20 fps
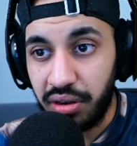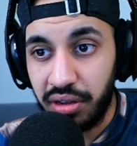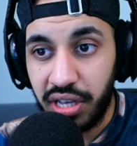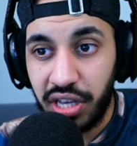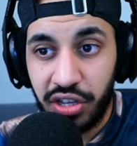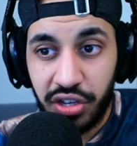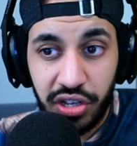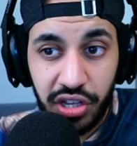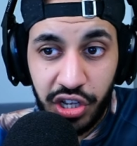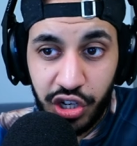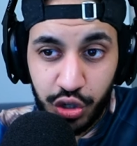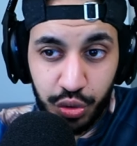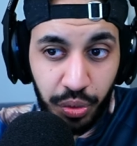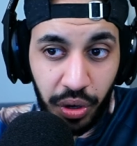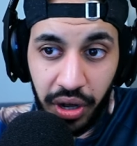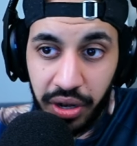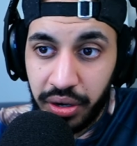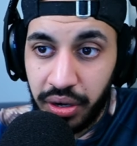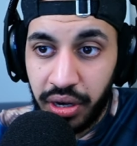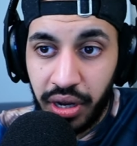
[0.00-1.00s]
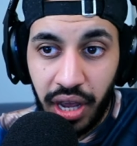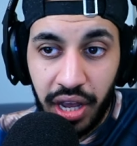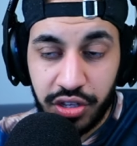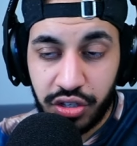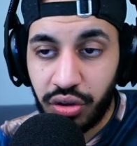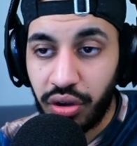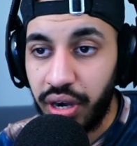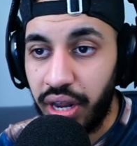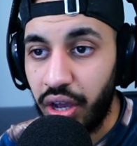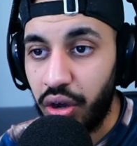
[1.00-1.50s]
each one
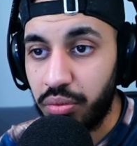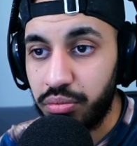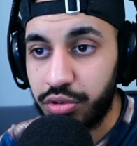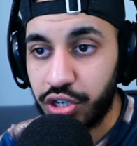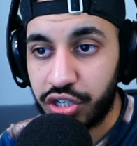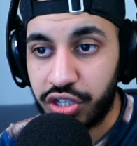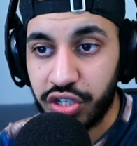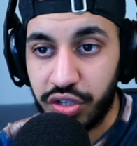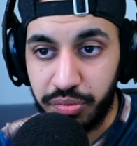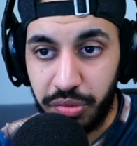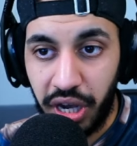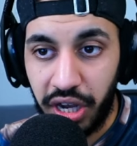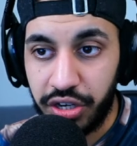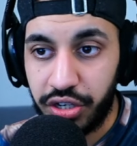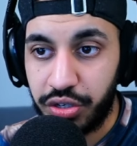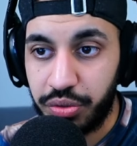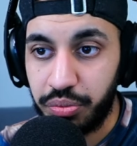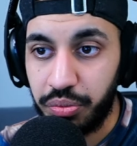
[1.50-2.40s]
is going to help just as much